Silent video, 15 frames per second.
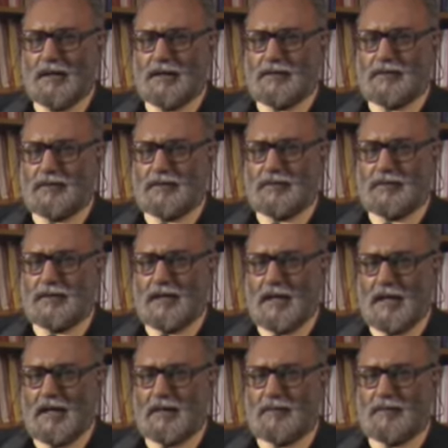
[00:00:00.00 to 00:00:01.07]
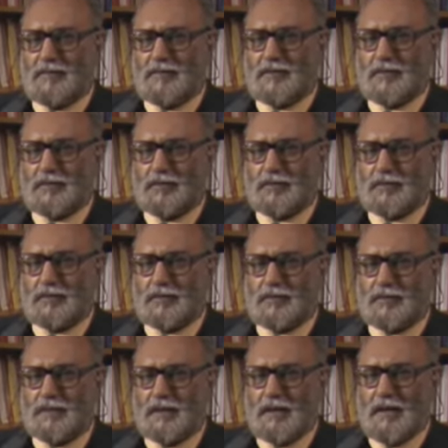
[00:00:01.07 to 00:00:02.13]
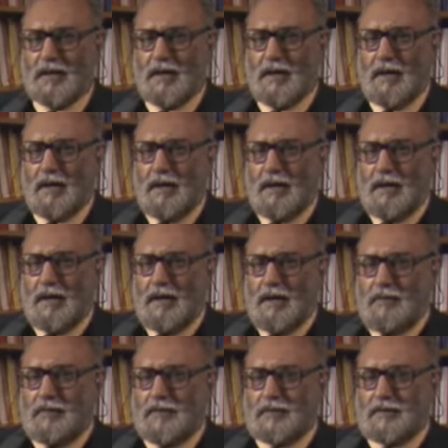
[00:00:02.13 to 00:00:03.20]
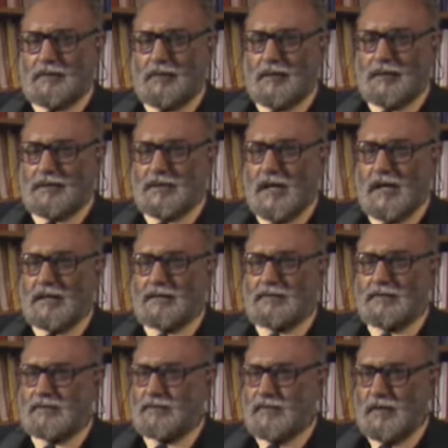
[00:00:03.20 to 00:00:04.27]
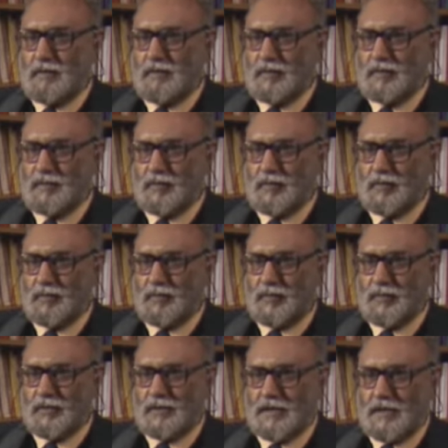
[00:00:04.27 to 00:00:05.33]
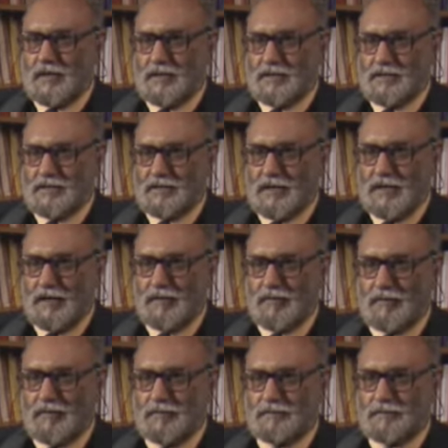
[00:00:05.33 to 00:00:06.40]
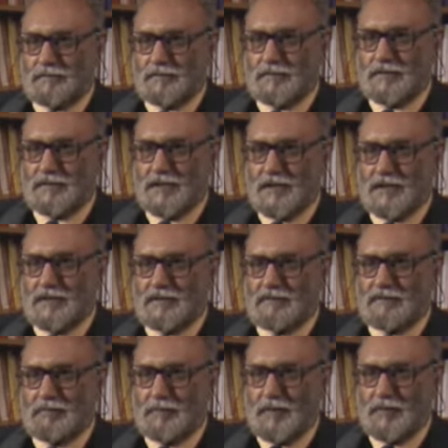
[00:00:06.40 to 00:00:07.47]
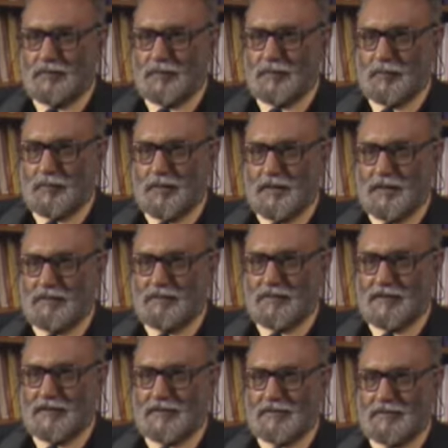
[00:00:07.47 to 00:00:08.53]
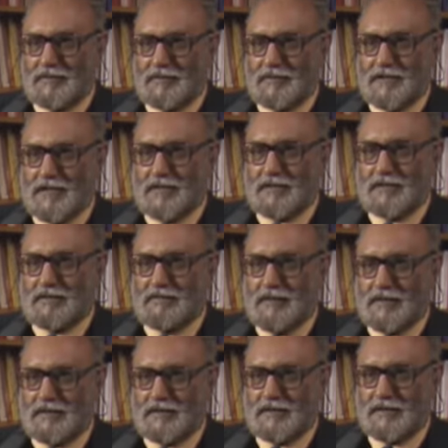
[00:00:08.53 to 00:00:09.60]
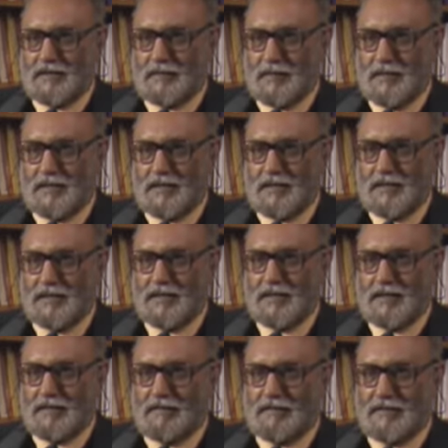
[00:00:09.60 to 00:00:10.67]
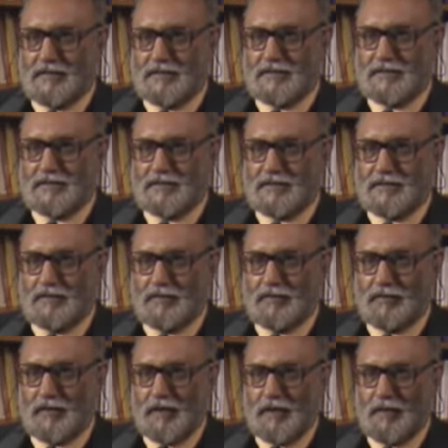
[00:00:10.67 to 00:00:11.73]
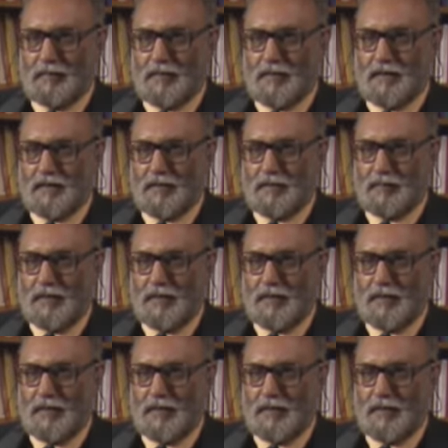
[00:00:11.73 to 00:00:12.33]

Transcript: sort of times of those. First of all, science was very much more important than it is now. Scientists were much more believed in. There was a science advisory committee which consisted of Rabi and